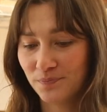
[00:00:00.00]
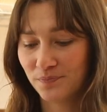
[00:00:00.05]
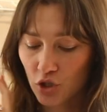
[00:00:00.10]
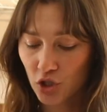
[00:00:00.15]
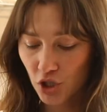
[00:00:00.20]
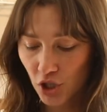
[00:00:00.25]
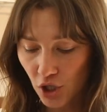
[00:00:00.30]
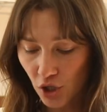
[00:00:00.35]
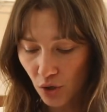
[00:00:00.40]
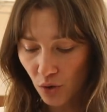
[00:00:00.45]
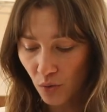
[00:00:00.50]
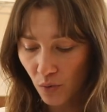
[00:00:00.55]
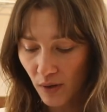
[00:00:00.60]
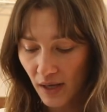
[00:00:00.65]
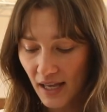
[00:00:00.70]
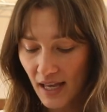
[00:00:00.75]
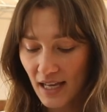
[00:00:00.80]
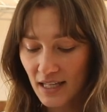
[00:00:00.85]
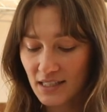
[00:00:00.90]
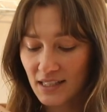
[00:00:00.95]
2
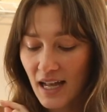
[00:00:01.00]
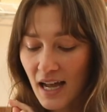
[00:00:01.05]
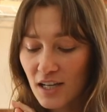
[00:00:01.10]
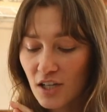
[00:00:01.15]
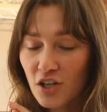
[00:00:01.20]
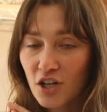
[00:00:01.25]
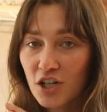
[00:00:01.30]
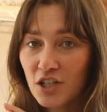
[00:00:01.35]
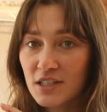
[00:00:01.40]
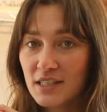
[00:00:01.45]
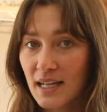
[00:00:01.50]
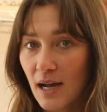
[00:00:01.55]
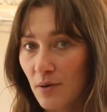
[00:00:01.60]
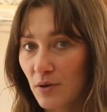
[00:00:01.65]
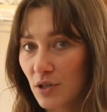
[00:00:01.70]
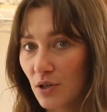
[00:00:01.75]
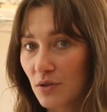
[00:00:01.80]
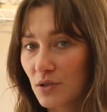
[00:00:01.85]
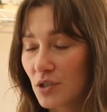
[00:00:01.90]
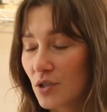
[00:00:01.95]
is that your
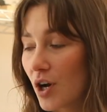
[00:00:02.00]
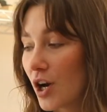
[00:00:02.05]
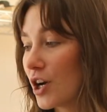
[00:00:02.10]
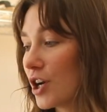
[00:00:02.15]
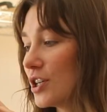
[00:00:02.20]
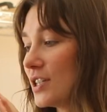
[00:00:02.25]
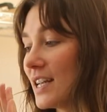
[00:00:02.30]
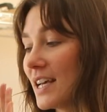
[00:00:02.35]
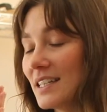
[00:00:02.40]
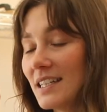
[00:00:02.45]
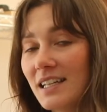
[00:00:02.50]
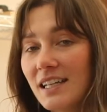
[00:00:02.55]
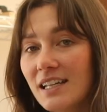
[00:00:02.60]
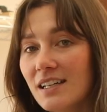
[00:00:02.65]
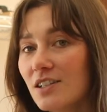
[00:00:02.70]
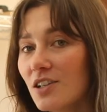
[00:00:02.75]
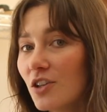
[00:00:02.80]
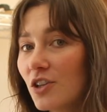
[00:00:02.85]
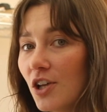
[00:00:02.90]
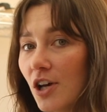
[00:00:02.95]
sourdough starter doesn't need
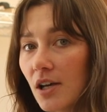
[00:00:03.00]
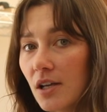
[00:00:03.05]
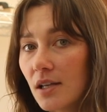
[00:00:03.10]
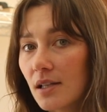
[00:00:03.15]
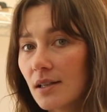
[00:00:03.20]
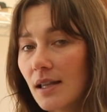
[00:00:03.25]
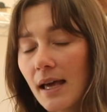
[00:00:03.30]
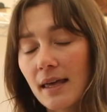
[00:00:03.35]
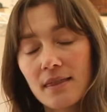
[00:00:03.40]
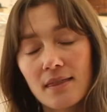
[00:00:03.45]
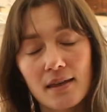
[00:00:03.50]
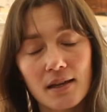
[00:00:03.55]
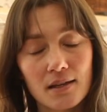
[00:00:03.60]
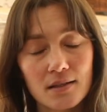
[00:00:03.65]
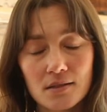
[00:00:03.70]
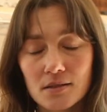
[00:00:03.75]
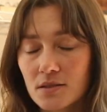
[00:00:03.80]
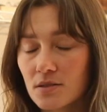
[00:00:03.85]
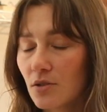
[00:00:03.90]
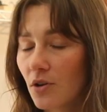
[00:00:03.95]
to look like the
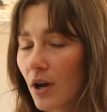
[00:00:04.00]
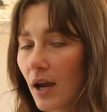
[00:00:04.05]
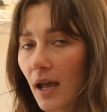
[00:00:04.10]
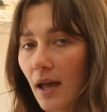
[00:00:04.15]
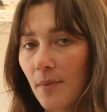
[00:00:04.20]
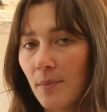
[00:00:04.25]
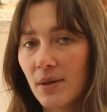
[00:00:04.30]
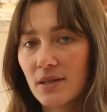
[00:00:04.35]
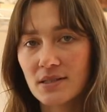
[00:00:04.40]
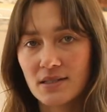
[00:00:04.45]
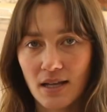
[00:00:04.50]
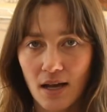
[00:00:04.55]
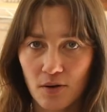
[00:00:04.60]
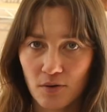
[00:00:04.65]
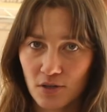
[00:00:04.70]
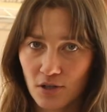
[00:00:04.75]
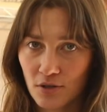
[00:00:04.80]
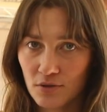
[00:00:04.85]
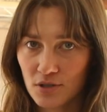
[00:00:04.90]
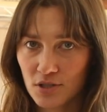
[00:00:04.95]
Instagram
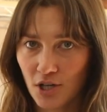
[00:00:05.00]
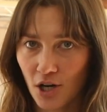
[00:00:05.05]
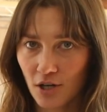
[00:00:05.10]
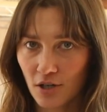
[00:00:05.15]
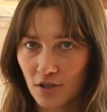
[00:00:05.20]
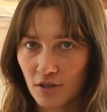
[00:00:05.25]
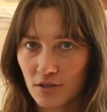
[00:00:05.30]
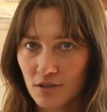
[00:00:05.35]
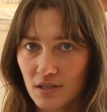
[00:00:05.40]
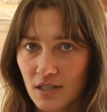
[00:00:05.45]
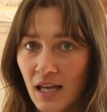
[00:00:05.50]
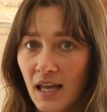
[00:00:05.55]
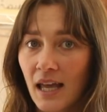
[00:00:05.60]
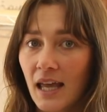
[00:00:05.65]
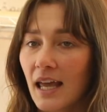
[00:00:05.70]
sourdough starters.